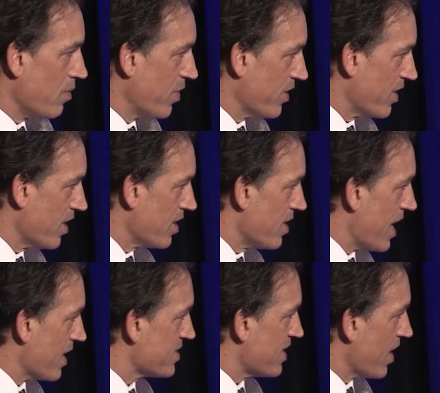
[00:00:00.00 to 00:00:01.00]
But the
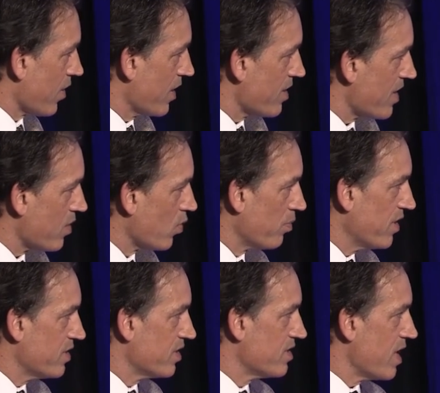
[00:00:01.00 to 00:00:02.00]
next area then will
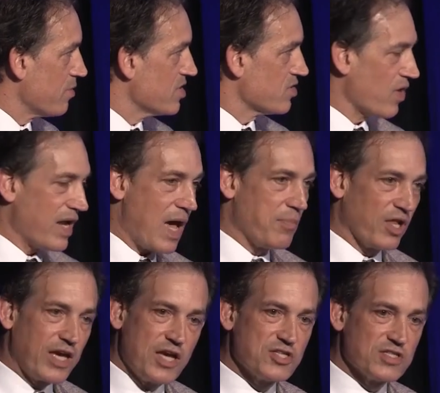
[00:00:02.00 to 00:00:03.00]
be to demonstrate
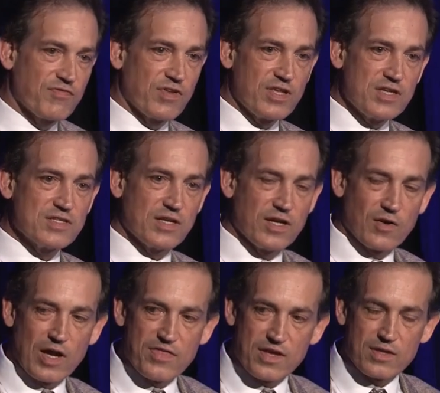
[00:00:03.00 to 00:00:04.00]
applications for these, and
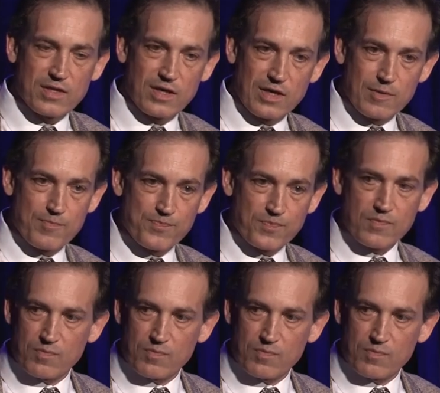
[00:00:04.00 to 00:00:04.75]
here I think um,